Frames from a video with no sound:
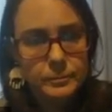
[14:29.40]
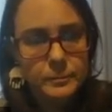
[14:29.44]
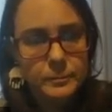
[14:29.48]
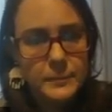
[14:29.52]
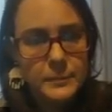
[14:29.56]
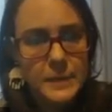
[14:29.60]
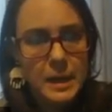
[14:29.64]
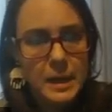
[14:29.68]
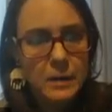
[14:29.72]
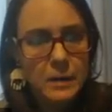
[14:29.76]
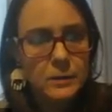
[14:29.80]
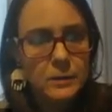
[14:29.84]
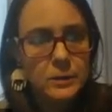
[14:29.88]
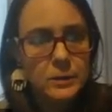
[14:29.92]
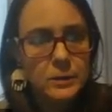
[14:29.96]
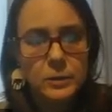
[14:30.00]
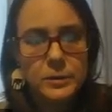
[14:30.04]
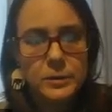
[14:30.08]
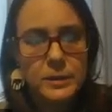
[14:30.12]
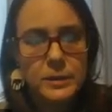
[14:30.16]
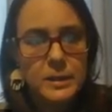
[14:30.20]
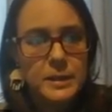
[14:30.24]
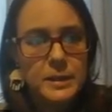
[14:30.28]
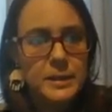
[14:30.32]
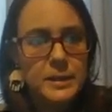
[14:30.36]

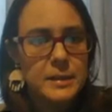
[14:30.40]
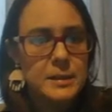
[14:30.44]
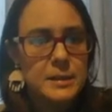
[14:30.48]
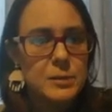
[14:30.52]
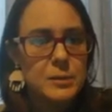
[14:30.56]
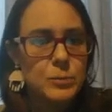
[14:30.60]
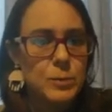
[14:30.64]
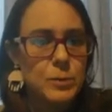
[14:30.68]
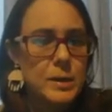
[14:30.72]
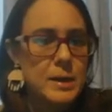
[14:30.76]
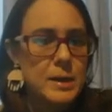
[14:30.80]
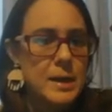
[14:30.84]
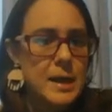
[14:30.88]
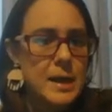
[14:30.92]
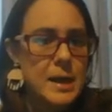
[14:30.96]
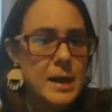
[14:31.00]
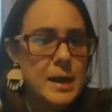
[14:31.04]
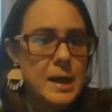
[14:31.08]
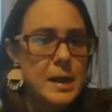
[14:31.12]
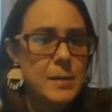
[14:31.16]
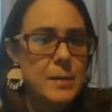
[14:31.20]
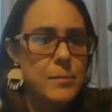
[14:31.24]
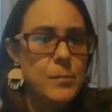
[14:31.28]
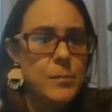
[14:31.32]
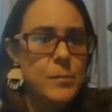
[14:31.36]
download things,
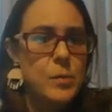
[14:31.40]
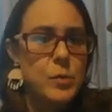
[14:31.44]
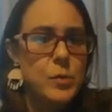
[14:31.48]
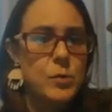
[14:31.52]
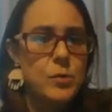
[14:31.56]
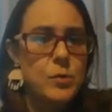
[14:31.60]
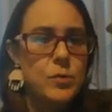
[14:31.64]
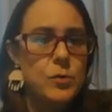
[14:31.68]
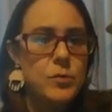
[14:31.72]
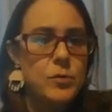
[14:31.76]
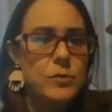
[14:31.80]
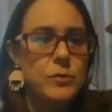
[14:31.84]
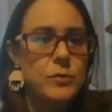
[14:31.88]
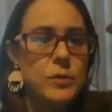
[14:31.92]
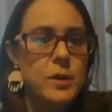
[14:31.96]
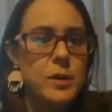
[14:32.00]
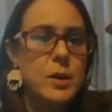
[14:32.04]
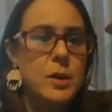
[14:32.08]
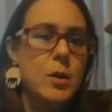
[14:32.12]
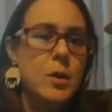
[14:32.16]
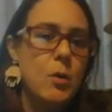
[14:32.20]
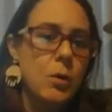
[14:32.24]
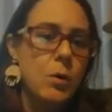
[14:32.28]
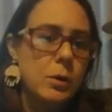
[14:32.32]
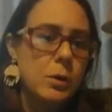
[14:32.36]
rename, move,
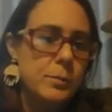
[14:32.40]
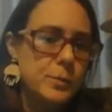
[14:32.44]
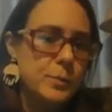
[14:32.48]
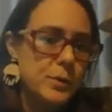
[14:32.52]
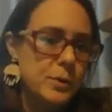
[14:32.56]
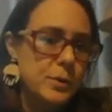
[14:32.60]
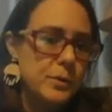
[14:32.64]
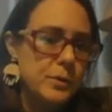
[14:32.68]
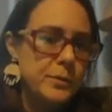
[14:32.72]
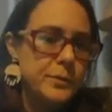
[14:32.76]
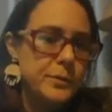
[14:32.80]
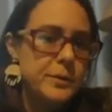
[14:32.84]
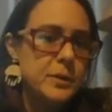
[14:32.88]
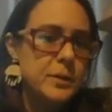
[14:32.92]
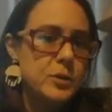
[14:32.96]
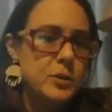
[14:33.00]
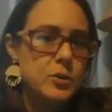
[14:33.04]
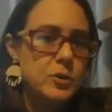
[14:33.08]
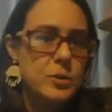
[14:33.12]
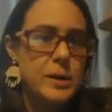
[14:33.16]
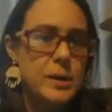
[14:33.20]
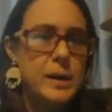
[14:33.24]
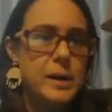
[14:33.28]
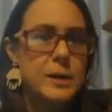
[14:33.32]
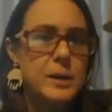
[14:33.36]
or move to
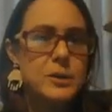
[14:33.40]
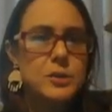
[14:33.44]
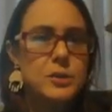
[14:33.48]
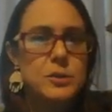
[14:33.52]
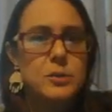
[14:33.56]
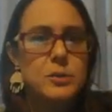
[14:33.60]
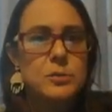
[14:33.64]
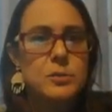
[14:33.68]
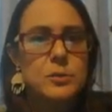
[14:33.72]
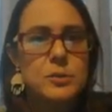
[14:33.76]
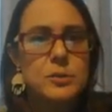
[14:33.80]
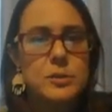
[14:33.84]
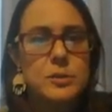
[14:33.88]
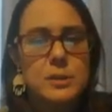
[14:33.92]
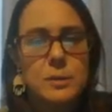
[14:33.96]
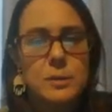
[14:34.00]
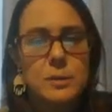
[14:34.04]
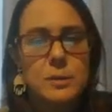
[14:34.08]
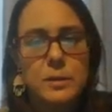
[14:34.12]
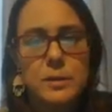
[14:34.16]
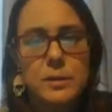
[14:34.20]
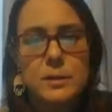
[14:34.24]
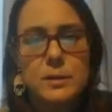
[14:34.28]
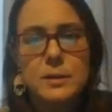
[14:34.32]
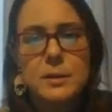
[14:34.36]
trash. Those are some
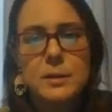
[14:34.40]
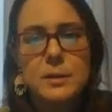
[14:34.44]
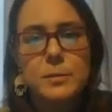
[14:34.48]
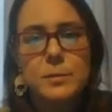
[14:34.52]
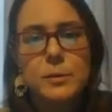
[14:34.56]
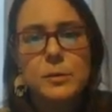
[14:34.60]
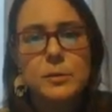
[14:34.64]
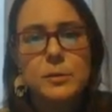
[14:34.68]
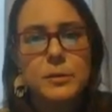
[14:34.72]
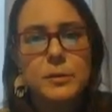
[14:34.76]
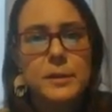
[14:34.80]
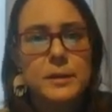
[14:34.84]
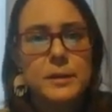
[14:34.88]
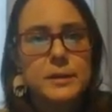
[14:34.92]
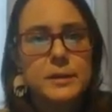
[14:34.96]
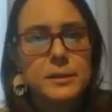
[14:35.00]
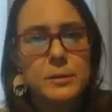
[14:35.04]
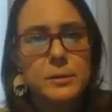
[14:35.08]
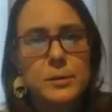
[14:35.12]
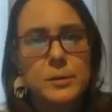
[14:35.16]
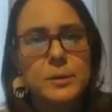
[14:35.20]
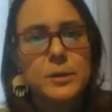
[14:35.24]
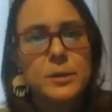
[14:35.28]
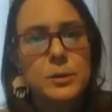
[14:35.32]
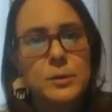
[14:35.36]
of the typical things you
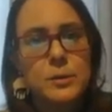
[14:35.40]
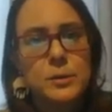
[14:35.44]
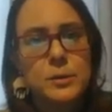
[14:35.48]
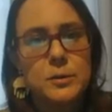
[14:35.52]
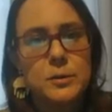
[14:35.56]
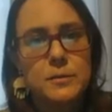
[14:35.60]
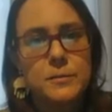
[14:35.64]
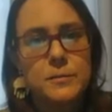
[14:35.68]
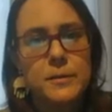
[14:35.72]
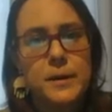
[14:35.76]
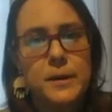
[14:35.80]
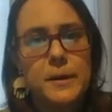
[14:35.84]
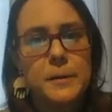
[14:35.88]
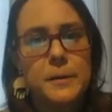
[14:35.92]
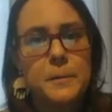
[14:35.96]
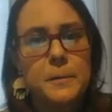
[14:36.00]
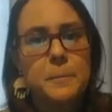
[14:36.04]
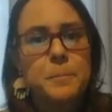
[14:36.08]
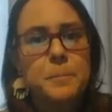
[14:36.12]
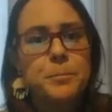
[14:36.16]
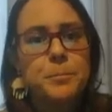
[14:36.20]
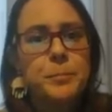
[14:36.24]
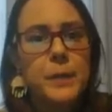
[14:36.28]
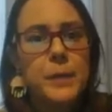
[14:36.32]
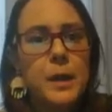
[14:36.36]
would do under File.
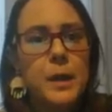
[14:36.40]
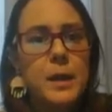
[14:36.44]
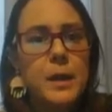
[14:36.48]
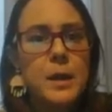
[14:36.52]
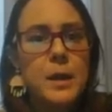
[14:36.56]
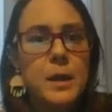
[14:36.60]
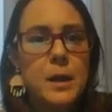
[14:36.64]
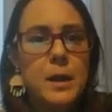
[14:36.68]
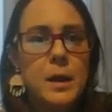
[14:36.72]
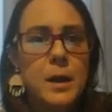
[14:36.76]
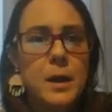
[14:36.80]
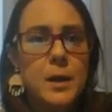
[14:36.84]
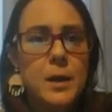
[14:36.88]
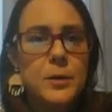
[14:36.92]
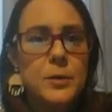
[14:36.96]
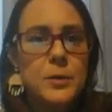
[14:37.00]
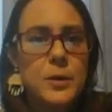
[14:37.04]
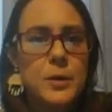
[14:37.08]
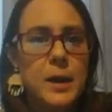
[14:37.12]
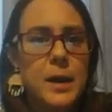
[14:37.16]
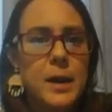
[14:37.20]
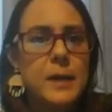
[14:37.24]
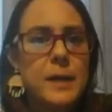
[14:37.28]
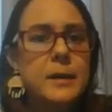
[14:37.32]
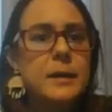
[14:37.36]
Under
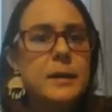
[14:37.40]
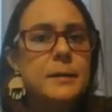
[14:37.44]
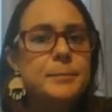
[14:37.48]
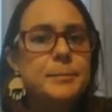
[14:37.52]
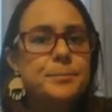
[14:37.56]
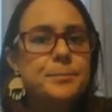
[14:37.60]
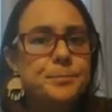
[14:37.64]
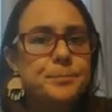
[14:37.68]
Edit,